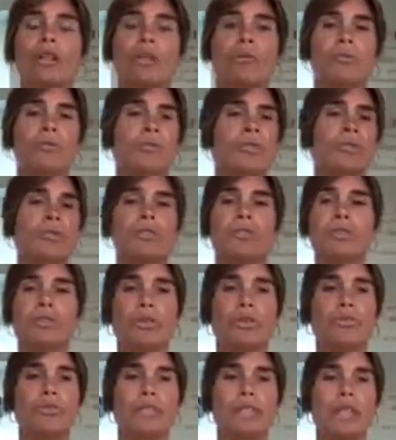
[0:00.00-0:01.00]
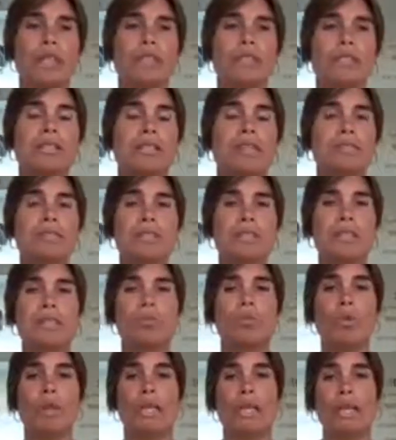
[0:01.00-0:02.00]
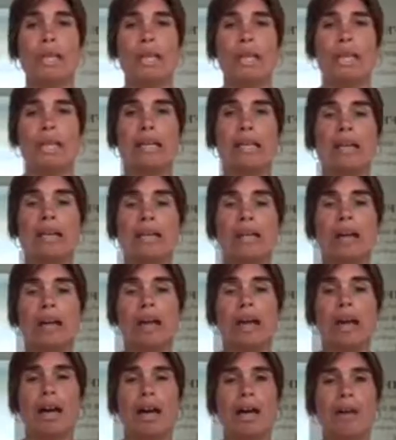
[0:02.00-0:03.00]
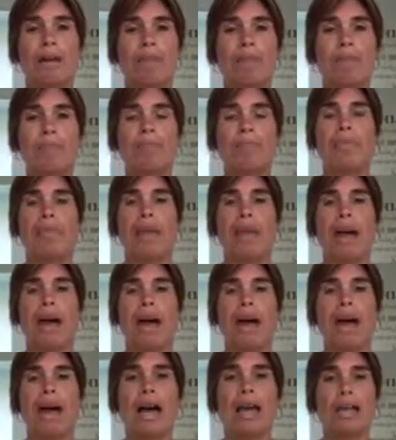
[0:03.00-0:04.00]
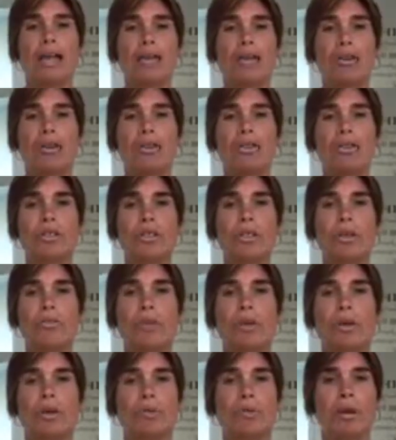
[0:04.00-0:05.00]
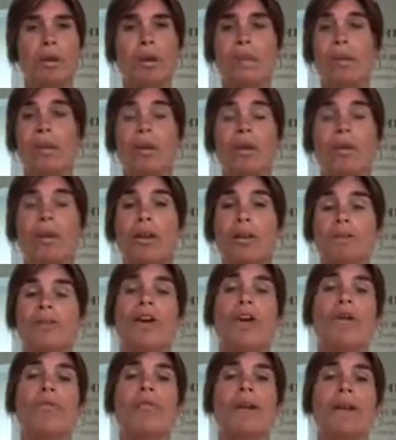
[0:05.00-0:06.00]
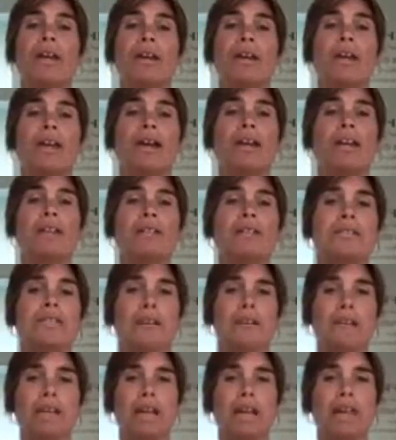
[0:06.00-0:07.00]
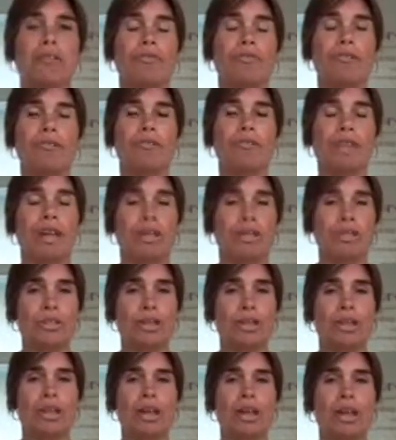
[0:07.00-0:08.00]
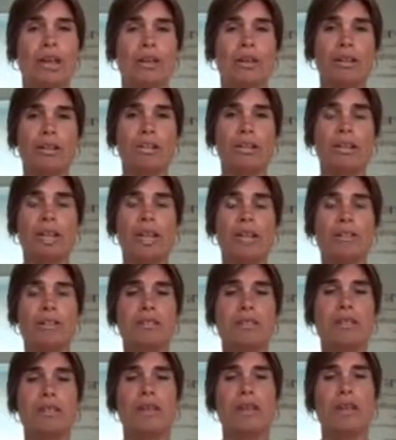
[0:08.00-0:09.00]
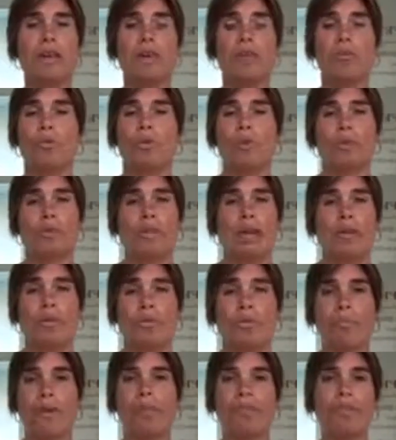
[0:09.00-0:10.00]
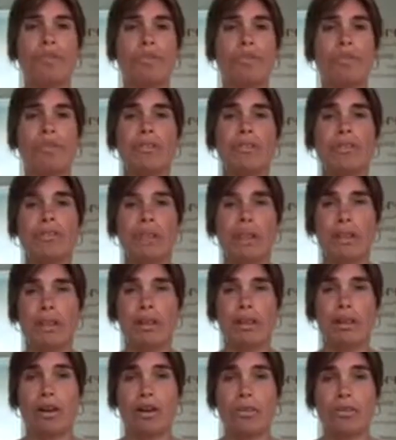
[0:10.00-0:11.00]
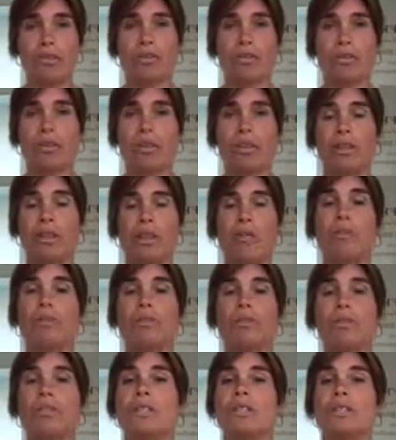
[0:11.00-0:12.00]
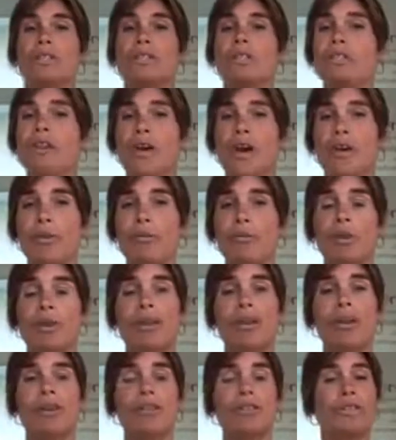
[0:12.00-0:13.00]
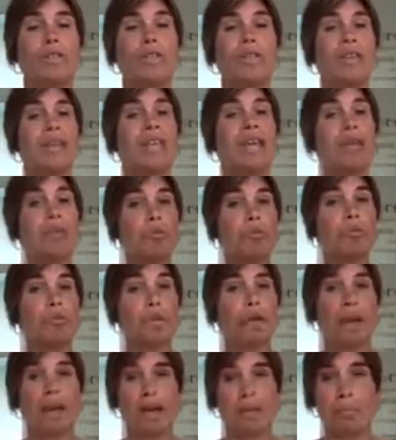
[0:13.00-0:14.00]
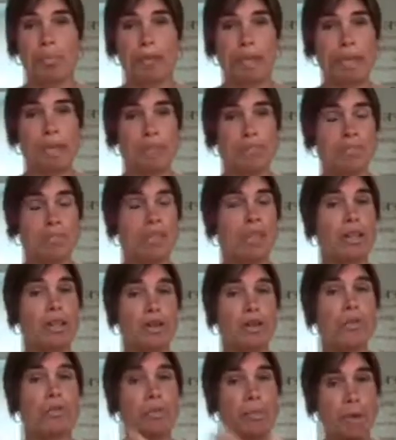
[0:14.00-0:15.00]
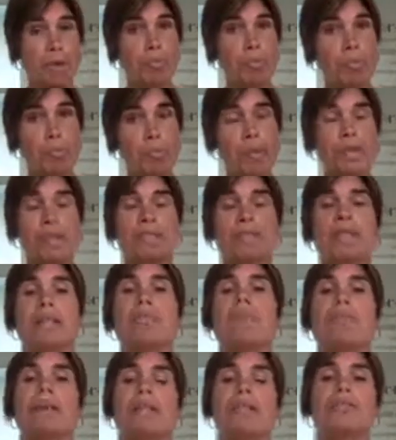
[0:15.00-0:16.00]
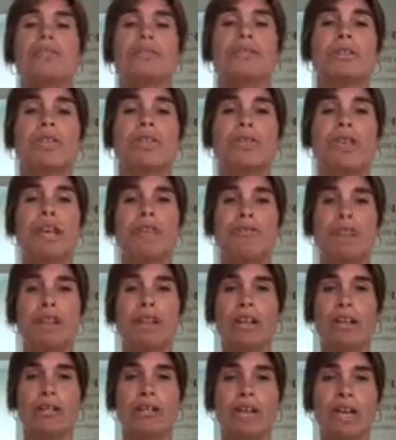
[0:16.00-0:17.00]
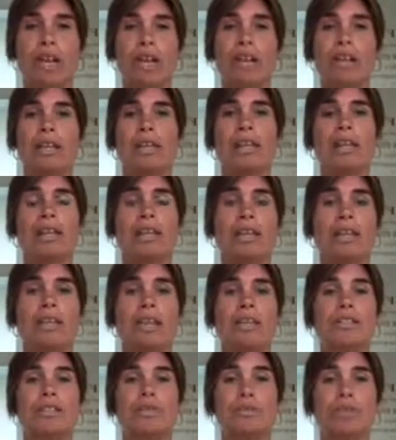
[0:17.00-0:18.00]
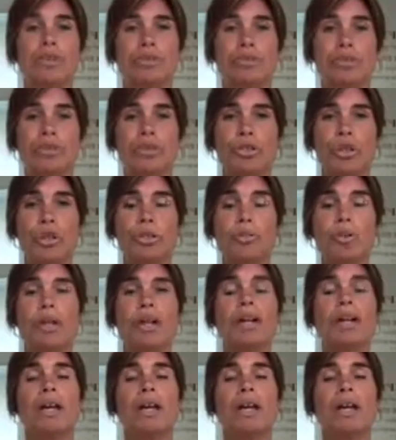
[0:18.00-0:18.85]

I was sort of seeing somebody weekly. And it got to the point where, you know, I'd go in and I'd have this session, and I just would tell them everything that I thought that they wanted to know, so that they would be happy, you know, people pleasing, make sure that they feel okay, that they're doing a good job.